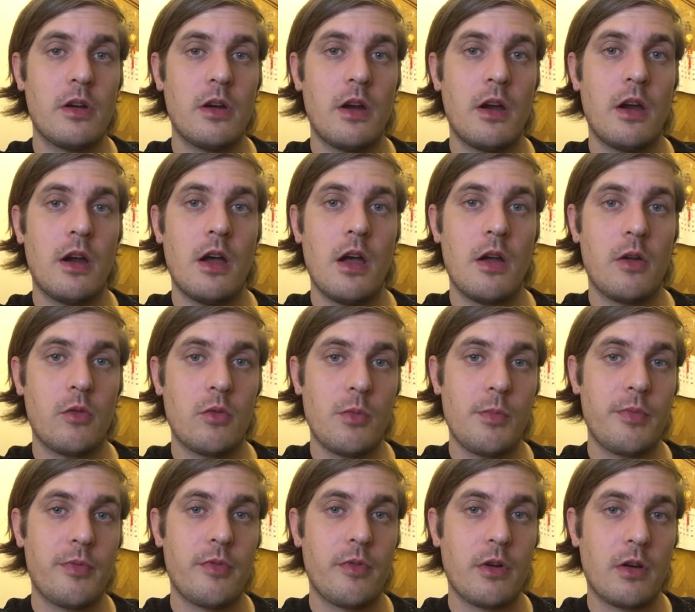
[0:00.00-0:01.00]
uh,
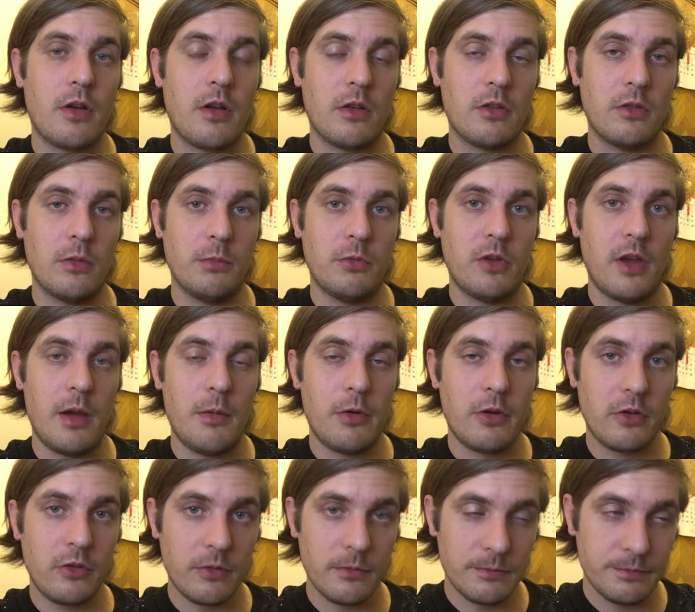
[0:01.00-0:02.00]
group for custom
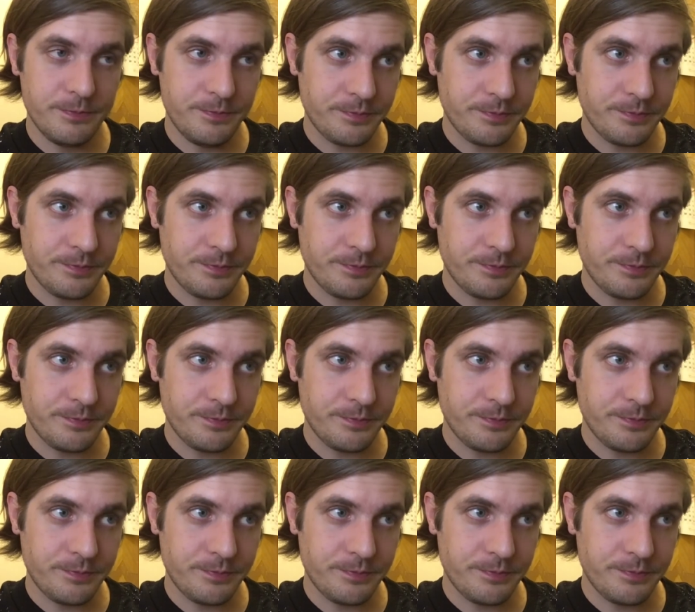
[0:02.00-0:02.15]
sabers